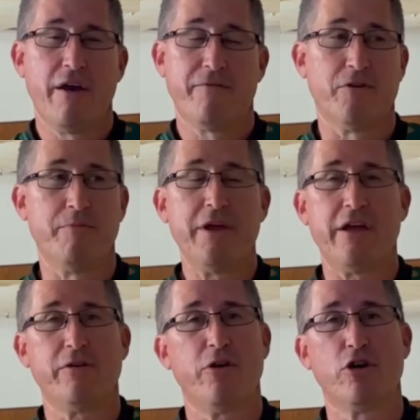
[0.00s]
for me,
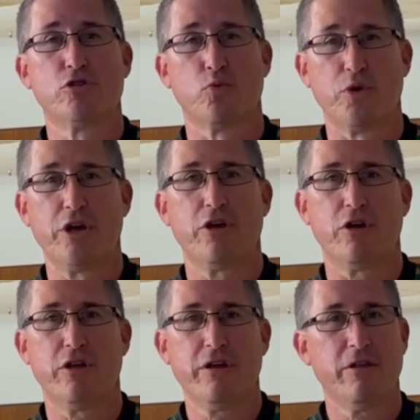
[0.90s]
it hooks really
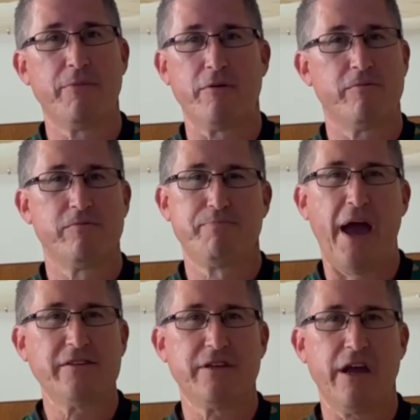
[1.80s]
early, a little bit
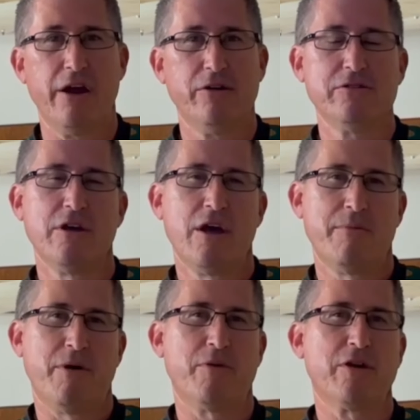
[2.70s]
past the arrows.
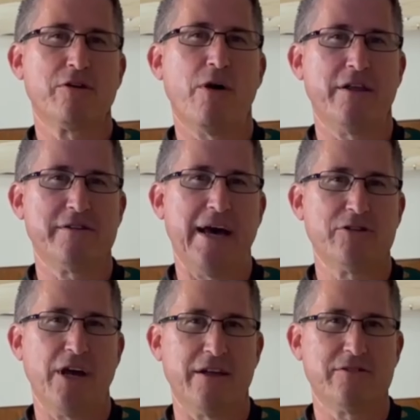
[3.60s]
But we're going to go on this house
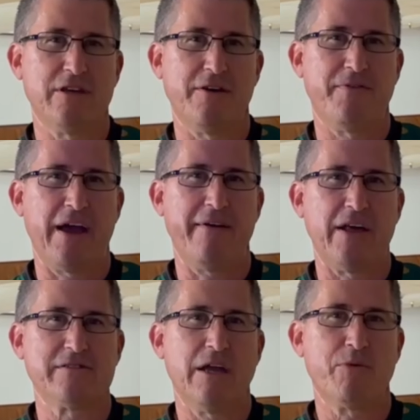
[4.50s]
shot and see if I have
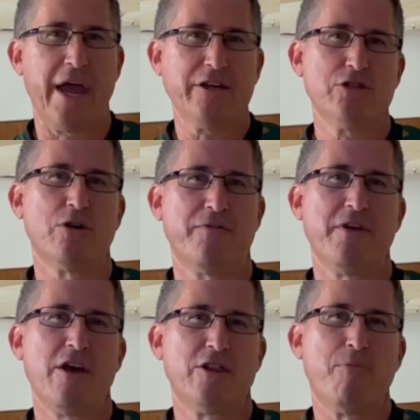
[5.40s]
that same reaction or
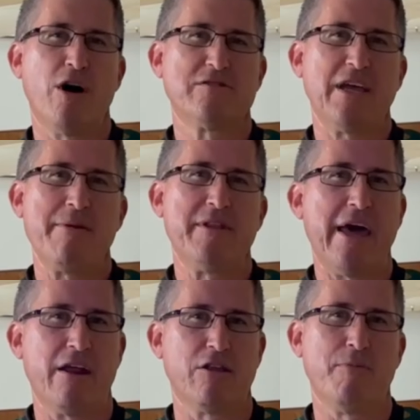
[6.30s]
if the ball's taming
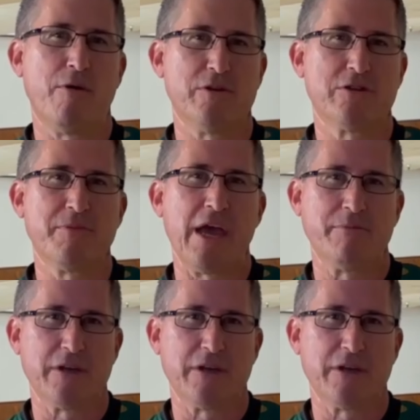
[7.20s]
down a little bit with some games